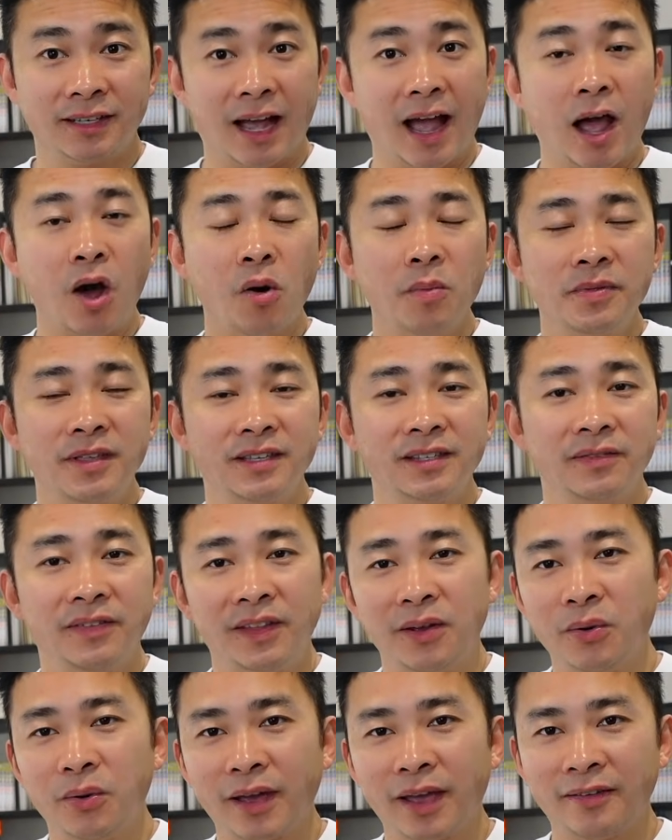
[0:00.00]
I hope this
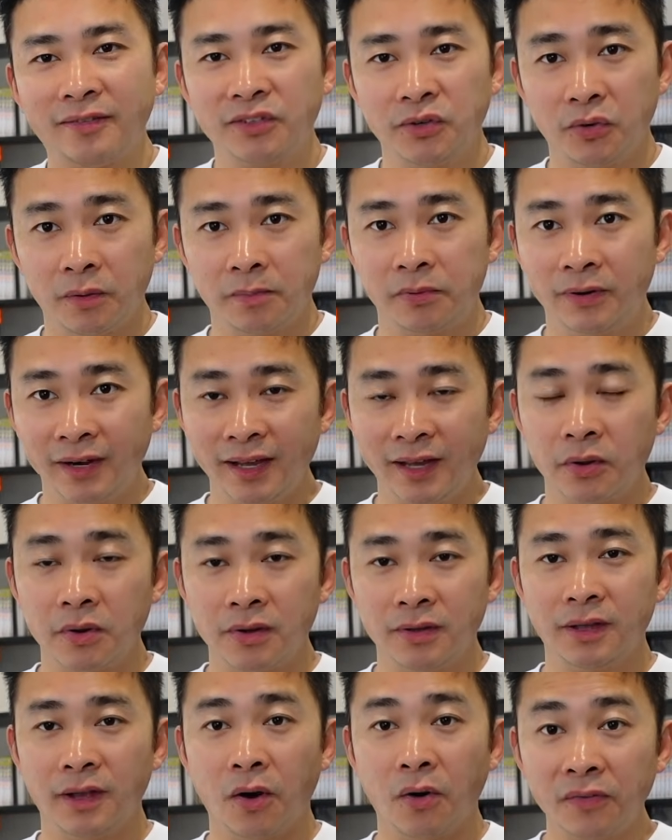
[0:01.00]
video gives you a pretty
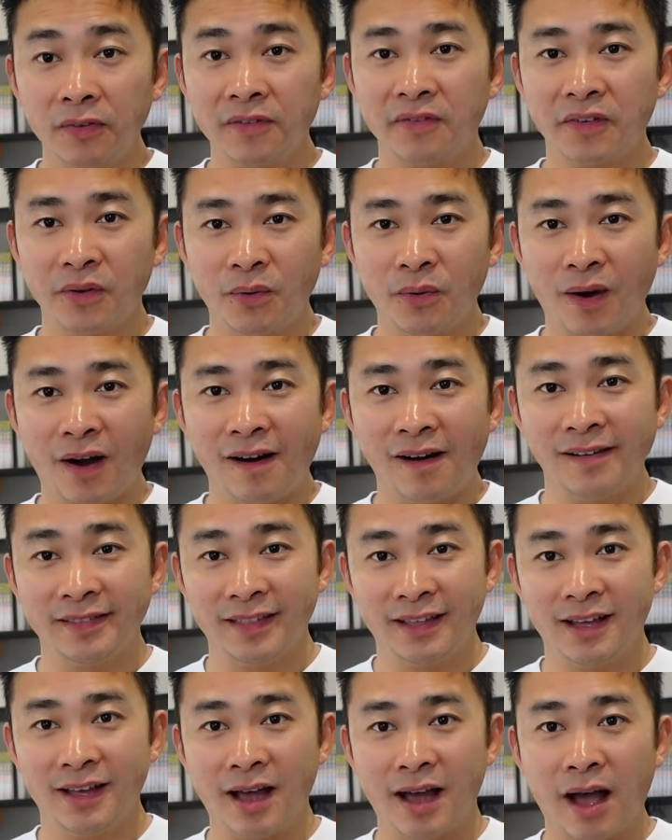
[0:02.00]
good overview on
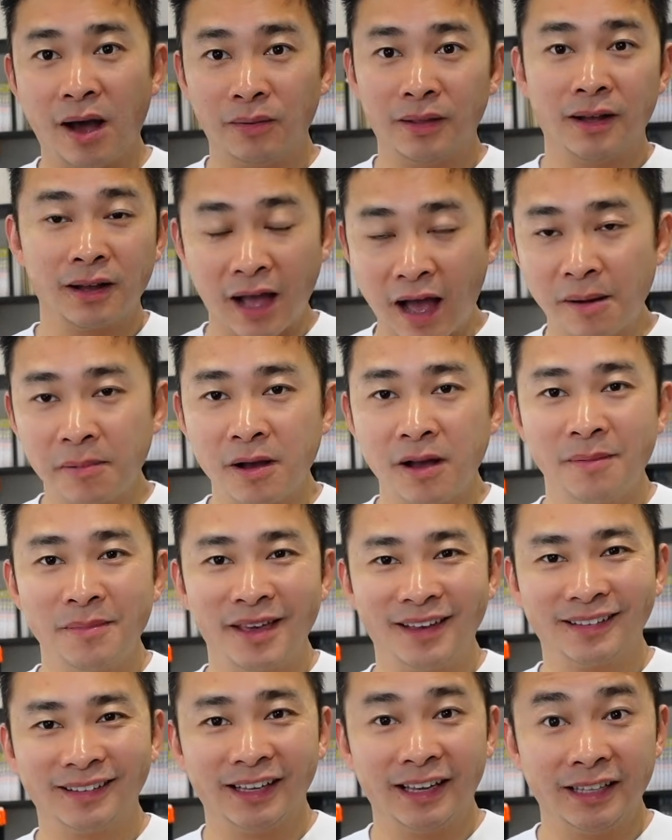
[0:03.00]
the up
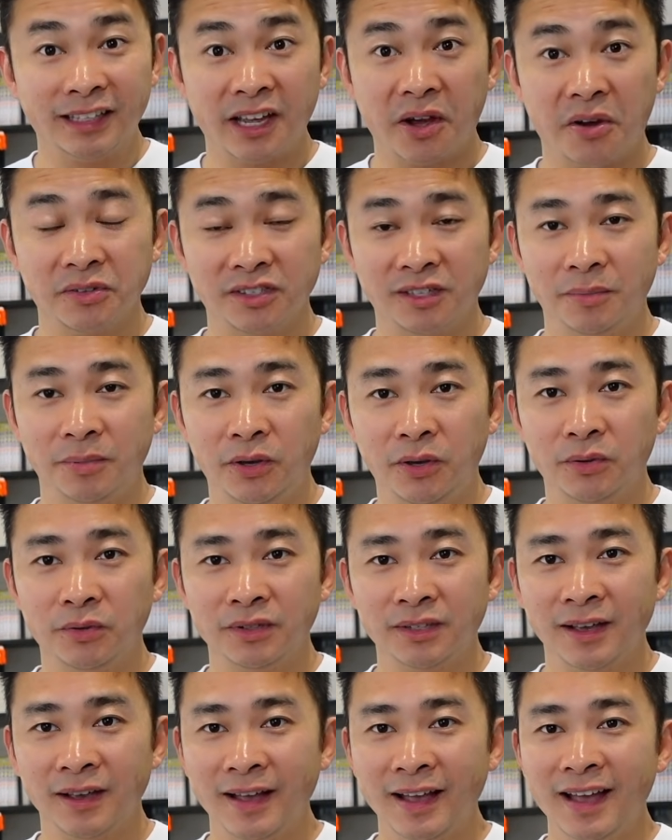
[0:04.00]
upcoming Intel C P
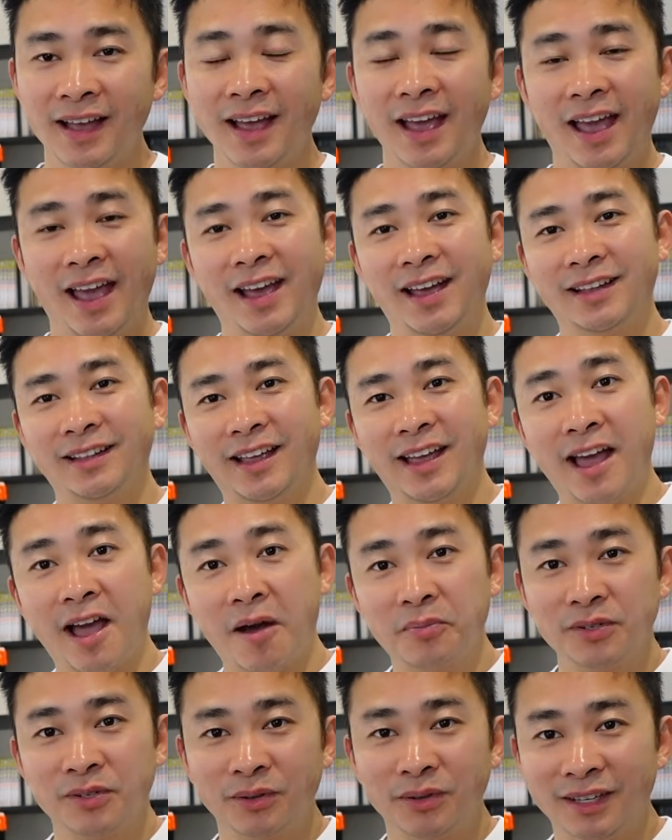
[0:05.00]
Us, and it
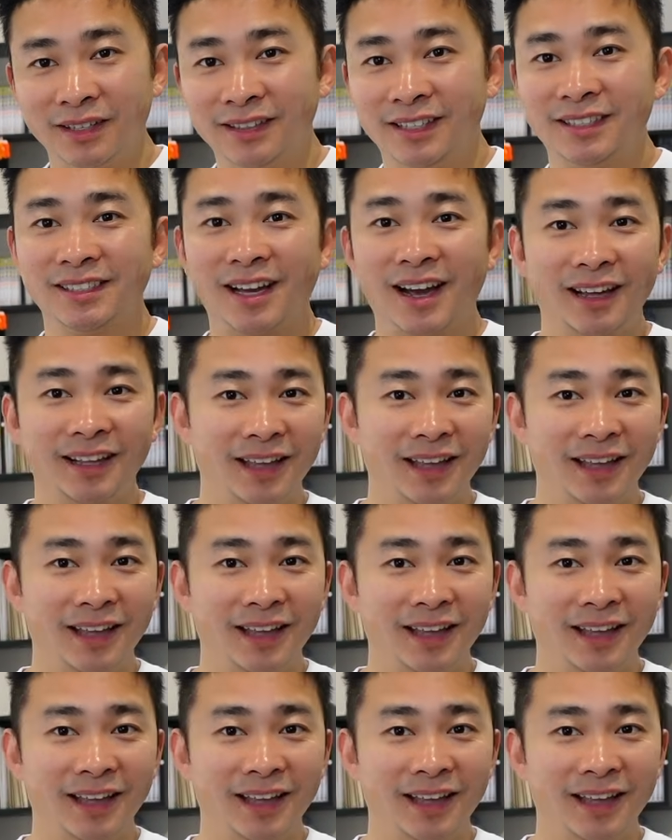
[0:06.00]
helps you to decide